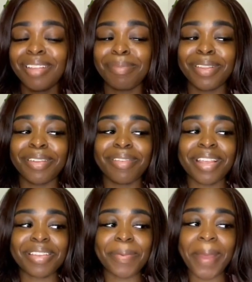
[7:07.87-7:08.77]
put the
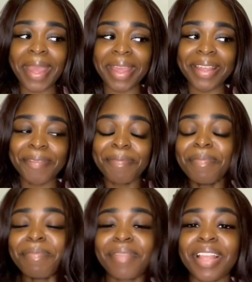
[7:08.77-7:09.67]
rest away,
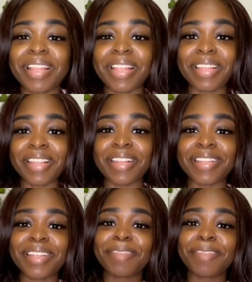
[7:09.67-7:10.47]
because it's just